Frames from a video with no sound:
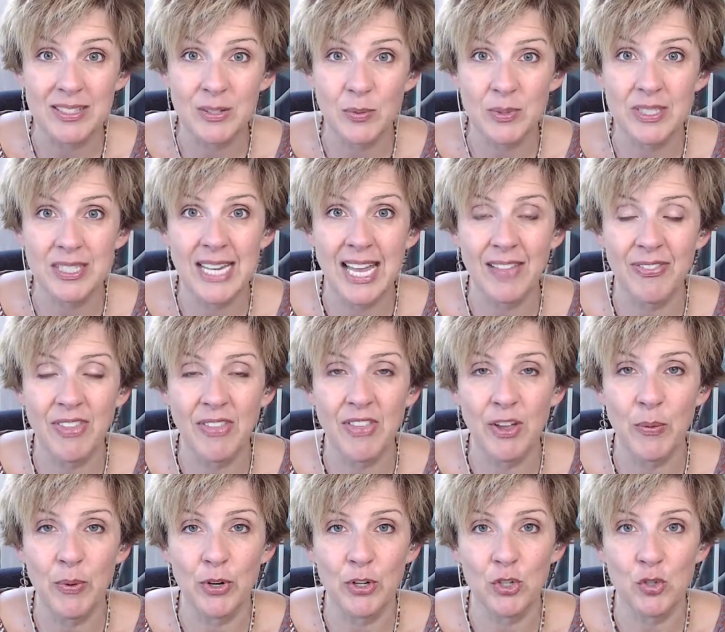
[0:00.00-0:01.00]
It was not that they
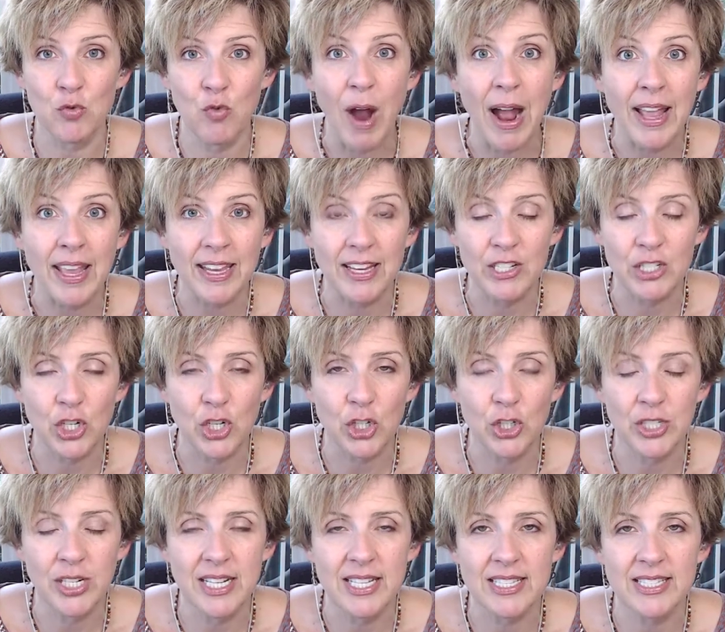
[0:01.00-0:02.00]
were trying to
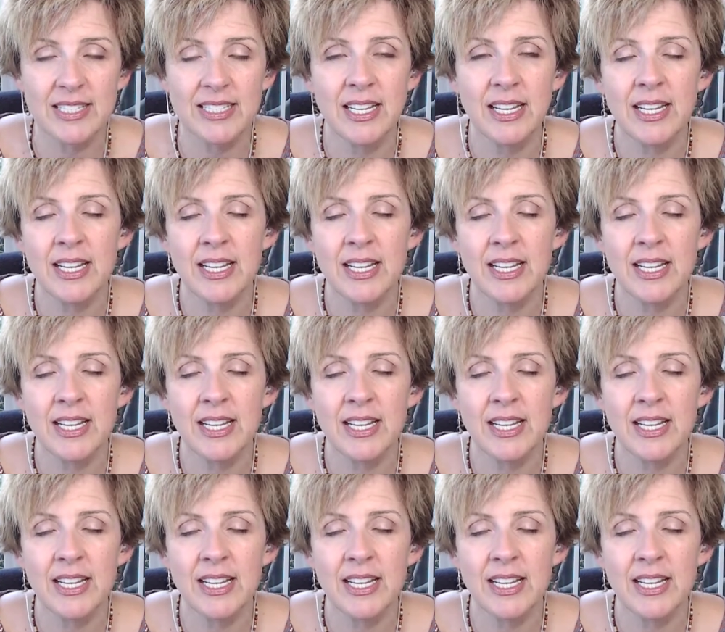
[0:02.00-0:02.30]
hurt us.